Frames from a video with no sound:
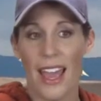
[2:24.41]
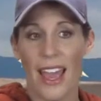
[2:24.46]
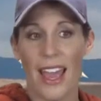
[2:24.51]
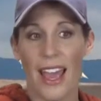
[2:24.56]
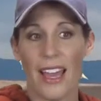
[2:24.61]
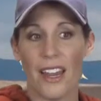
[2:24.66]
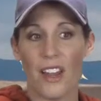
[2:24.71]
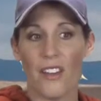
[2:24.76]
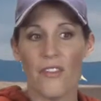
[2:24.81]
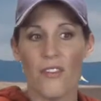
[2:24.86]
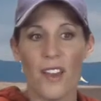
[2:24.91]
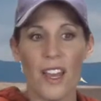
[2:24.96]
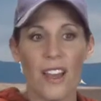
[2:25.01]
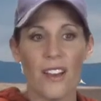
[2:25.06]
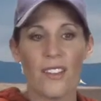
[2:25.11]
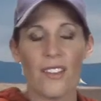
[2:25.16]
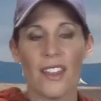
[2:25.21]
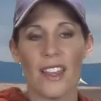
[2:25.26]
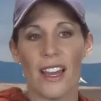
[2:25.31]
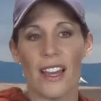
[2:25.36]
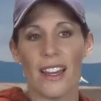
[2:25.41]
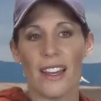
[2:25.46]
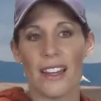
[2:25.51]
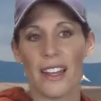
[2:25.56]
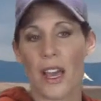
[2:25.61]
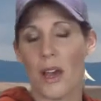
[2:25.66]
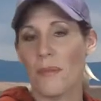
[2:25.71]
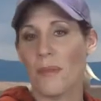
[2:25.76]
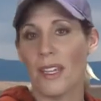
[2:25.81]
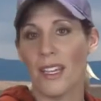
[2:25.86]
And I found that in
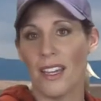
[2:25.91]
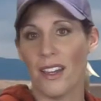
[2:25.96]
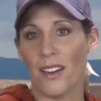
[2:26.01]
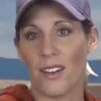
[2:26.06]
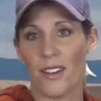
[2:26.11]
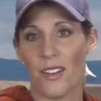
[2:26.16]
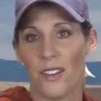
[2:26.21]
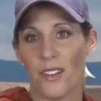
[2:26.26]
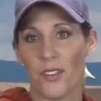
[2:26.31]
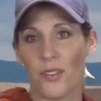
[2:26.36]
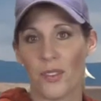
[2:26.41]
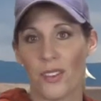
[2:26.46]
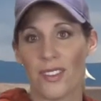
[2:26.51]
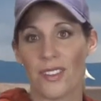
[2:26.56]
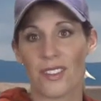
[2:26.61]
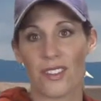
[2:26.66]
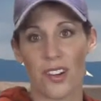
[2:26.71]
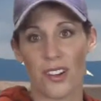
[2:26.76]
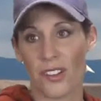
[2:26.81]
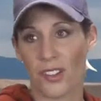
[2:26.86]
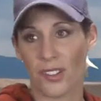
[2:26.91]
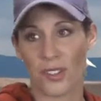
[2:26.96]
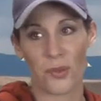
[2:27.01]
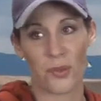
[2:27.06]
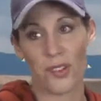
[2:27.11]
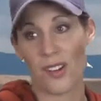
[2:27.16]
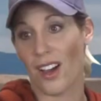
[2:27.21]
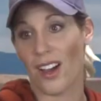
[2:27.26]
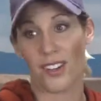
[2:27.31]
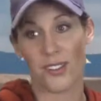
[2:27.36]
coming here, the drill sergeants
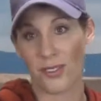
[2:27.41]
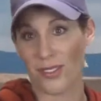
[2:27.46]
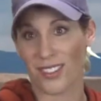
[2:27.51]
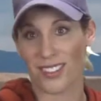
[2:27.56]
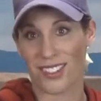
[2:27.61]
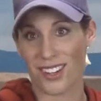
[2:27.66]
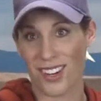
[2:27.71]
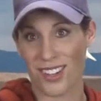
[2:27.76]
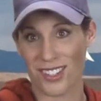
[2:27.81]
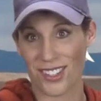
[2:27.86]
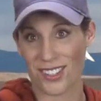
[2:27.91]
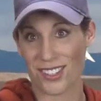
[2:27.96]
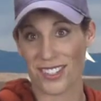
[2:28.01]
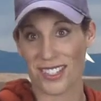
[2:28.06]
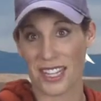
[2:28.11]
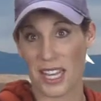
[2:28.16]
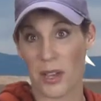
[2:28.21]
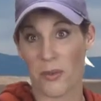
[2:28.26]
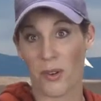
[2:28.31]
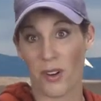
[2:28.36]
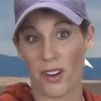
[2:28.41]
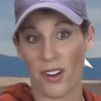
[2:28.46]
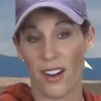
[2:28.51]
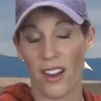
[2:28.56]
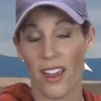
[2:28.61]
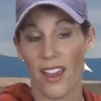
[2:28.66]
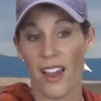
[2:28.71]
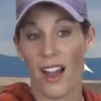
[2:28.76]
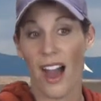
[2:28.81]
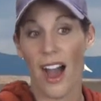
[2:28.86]
were not drill sergeants. They
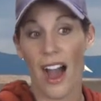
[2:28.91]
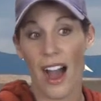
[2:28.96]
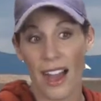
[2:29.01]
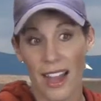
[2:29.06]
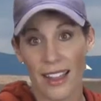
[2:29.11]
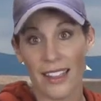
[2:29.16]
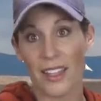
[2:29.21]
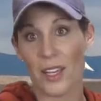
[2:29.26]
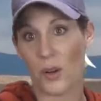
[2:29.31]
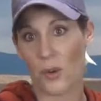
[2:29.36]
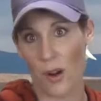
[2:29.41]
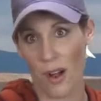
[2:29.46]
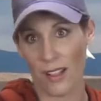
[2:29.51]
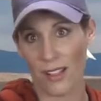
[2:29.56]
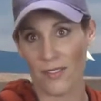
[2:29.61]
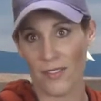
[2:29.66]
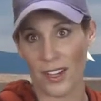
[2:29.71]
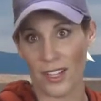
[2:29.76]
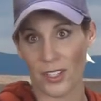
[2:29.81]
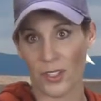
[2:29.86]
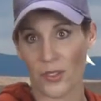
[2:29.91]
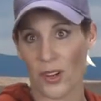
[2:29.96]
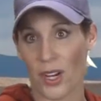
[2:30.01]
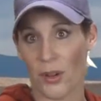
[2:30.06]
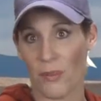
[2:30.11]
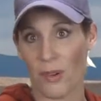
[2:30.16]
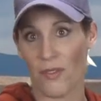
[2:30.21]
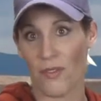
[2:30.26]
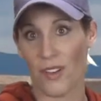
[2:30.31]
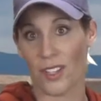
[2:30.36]
were highly qualified,
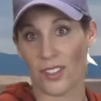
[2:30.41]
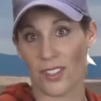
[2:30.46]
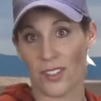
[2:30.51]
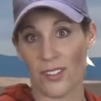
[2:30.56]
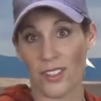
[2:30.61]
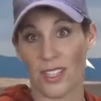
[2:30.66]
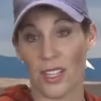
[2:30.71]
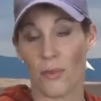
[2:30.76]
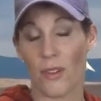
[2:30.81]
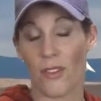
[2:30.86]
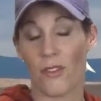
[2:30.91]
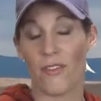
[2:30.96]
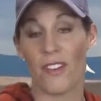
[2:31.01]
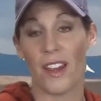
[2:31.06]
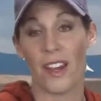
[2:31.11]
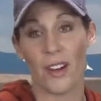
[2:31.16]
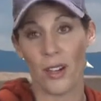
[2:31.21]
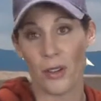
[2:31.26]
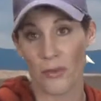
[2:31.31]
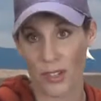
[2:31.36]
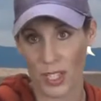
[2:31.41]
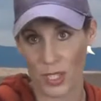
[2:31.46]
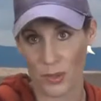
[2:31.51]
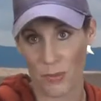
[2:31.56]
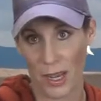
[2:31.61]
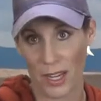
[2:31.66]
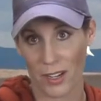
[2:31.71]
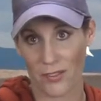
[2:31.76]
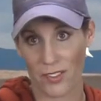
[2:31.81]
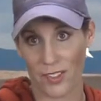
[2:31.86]
trained professionals that were very
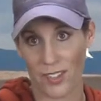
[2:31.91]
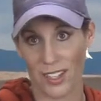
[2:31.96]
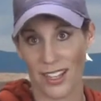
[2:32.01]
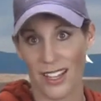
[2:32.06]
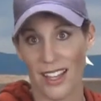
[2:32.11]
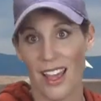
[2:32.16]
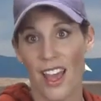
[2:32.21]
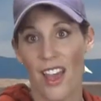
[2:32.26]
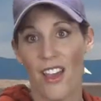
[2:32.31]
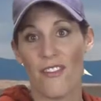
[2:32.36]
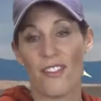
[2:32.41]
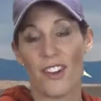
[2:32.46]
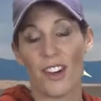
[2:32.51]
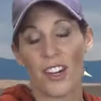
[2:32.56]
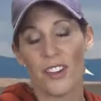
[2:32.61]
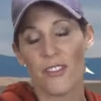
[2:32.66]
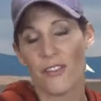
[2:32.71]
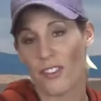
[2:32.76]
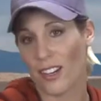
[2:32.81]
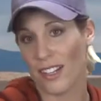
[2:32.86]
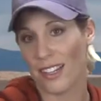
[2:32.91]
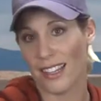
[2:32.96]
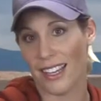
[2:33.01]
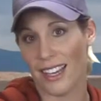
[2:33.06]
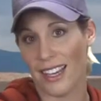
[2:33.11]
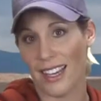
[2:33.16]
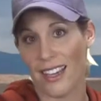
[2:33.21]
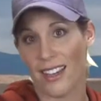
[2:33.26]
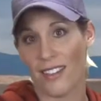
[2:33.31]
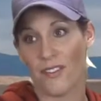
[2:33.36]
respectful, very
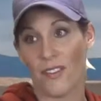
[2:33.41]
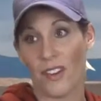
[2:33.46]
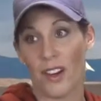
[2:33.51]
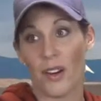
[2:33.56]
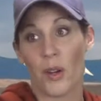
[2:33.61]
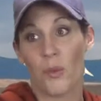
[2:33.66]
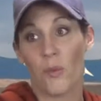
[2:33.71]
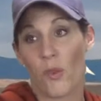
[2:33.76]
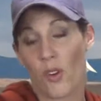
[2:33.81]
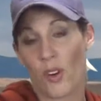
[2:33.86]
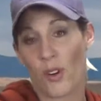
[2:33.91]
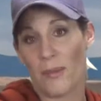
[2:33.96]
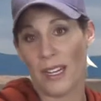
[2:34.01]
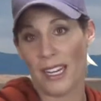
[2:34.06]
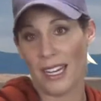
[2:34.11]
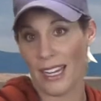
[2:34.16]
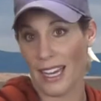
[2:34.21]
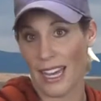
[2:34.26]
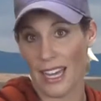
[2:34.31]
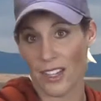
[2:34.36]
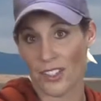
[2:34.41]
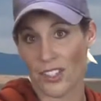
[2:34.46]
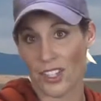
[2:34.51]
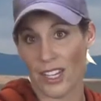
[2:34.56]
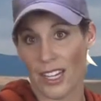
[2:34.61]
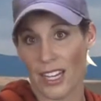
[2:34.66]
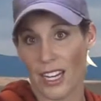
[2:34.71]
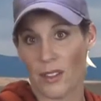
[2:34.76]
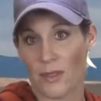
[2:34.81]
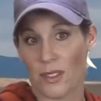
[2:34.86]
friendly, very warm and
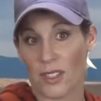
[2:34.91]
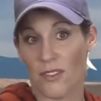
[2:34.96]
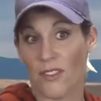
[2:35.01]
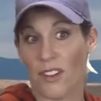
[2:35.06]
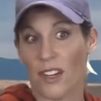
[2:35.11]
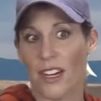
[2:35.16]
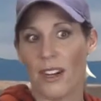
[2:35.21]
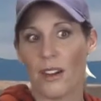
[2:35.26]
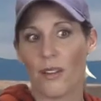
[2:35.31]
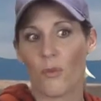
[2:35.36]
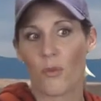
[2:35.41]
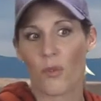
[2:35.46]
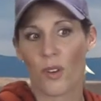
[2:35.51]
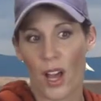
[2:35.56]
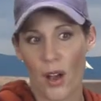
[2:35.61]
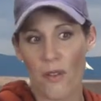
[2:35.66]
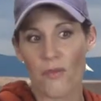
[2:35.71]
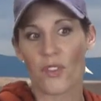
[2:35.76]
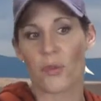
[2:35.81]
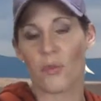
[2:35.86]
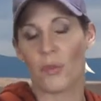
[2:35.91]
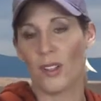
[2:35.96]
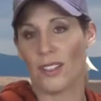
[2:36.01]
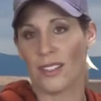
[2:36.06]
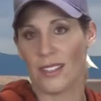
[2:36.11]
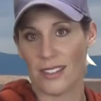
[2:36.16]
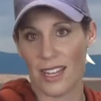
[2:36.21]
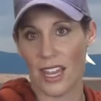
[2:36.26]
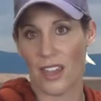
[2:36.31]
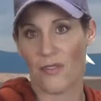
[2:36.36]
engaging, and it was a very comfortable
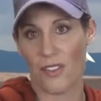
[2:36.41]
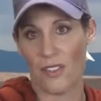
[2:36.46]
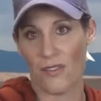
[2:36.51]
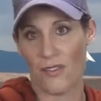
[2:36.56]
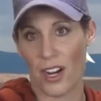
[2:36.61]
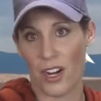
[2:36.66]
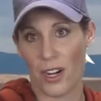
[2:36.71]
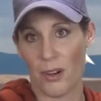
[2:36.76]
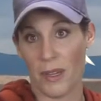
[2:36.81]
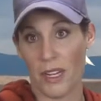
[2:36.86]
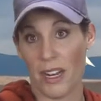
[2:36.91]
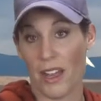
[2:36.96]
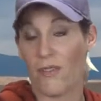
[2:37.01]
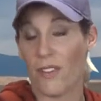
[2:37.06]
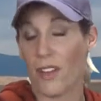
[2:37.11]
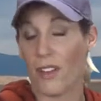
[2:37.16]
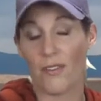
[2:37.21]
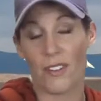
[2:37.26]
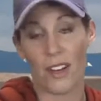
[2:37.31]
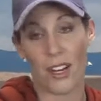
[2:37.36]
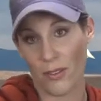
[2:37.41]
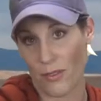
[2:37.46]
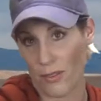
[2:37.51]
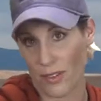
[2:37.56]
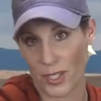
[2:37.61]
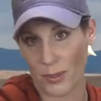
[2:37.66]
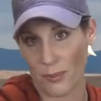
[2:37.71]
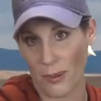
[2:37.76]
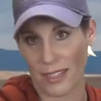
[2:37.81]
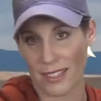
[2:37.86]
and safe environment. I felt very
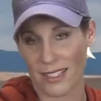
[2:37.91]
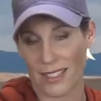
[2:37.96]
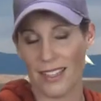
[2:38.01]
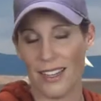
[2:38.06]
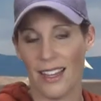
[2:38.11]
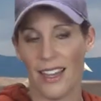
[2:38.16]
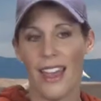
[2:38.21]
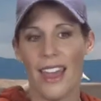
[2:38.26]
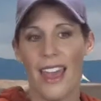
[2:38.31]
respected.